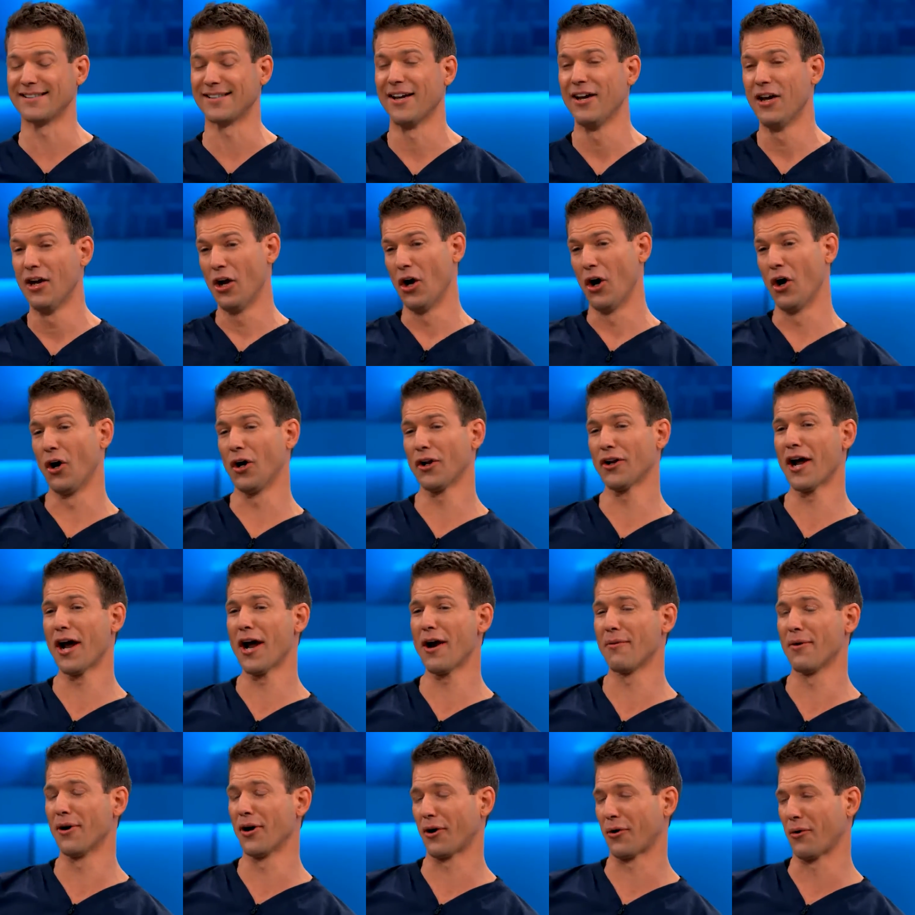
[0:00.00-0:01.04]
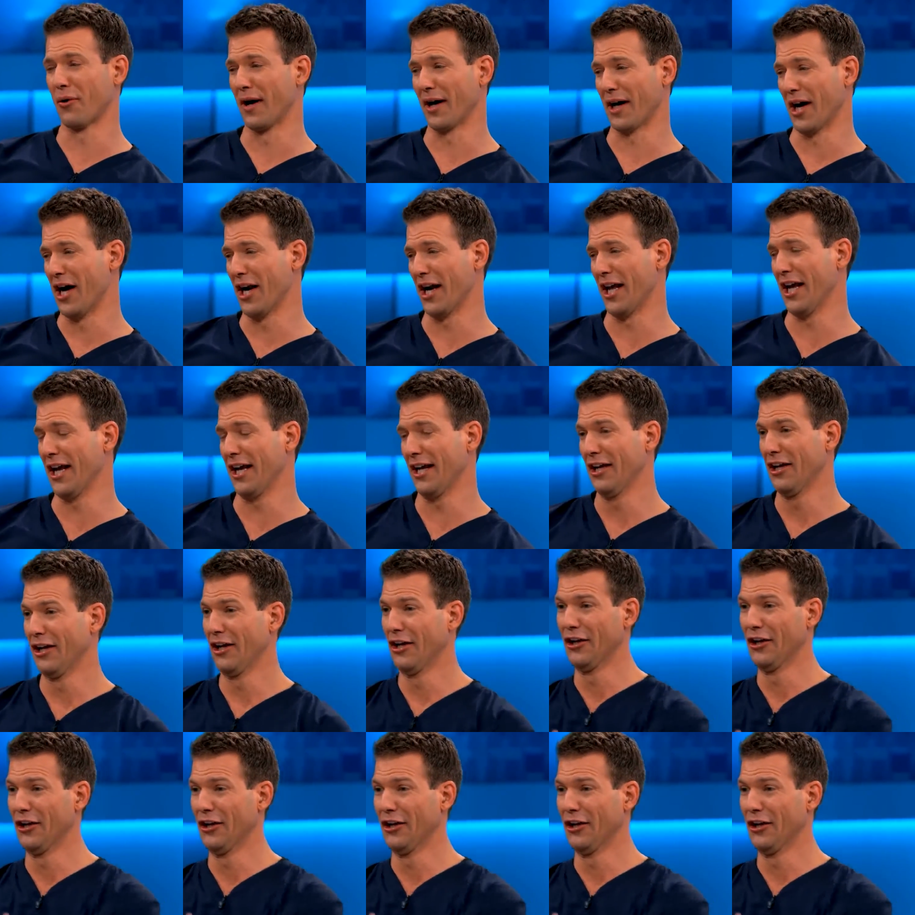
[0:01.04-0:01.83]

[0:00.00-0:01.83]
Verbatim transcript: Have, Hold on have, real quick, um, honey.